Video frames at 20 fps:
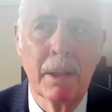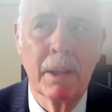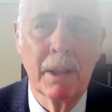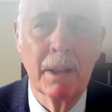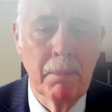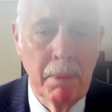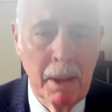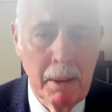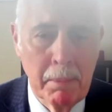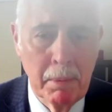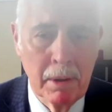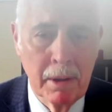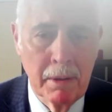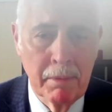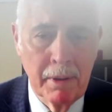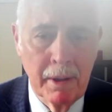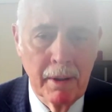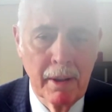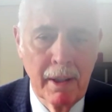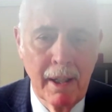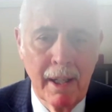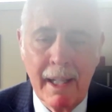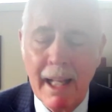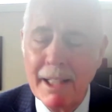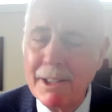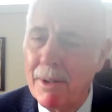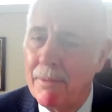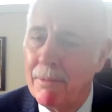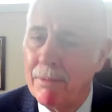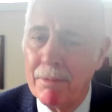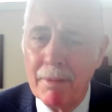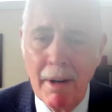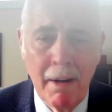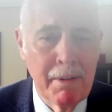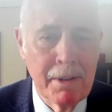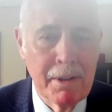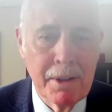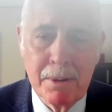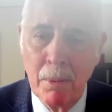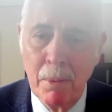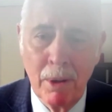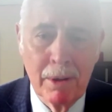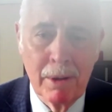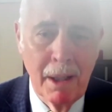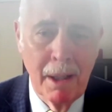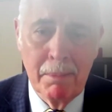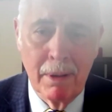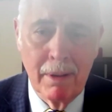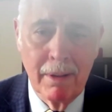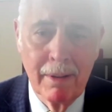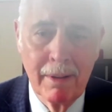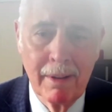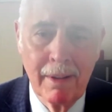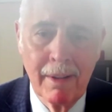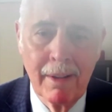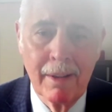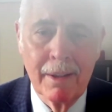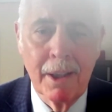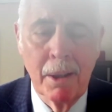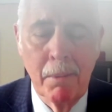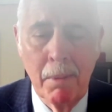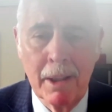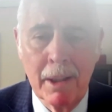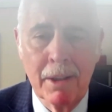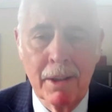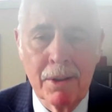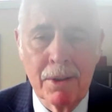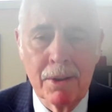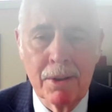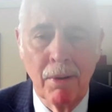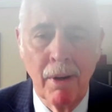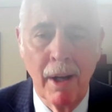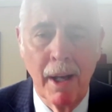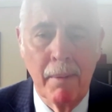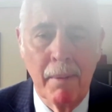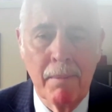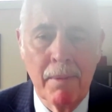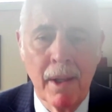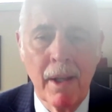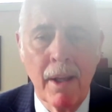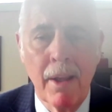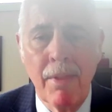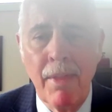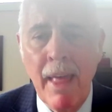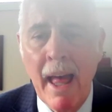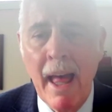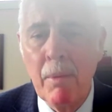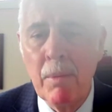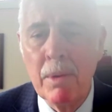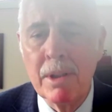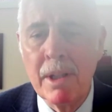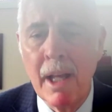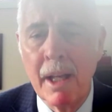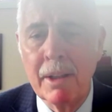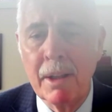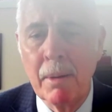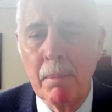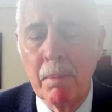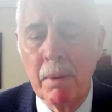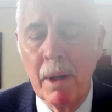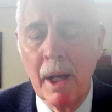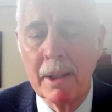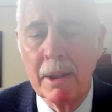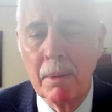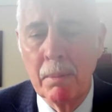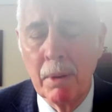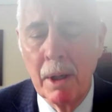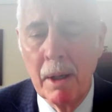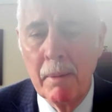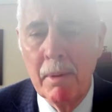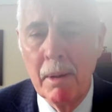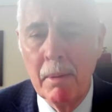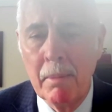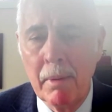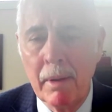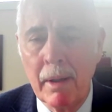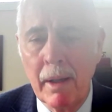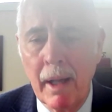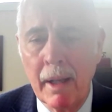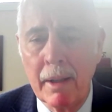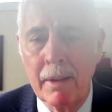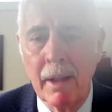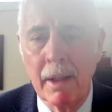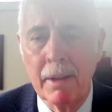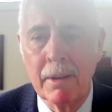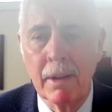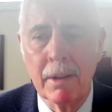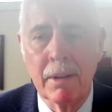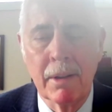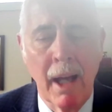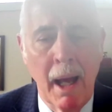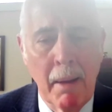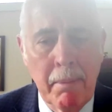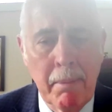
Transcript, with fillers: million people live here. That's a very small number committing this crime. That was at the at the premium, at, at